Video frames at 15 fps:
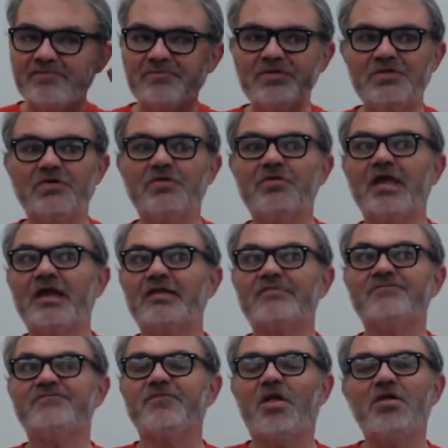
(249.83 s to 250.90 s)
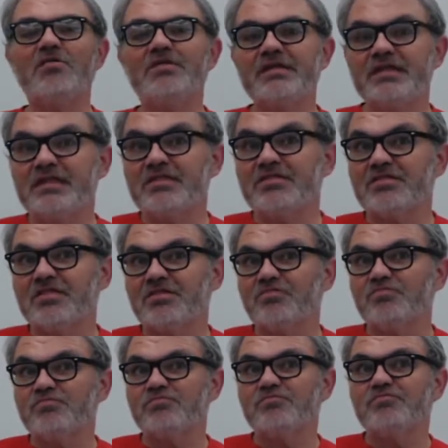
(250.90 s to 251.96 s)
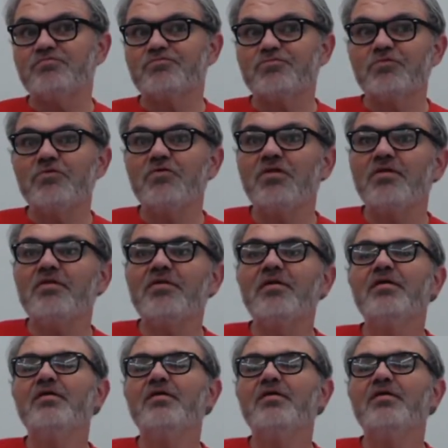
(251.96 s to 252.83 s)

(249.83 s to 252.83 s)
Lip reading: you know, like following this rule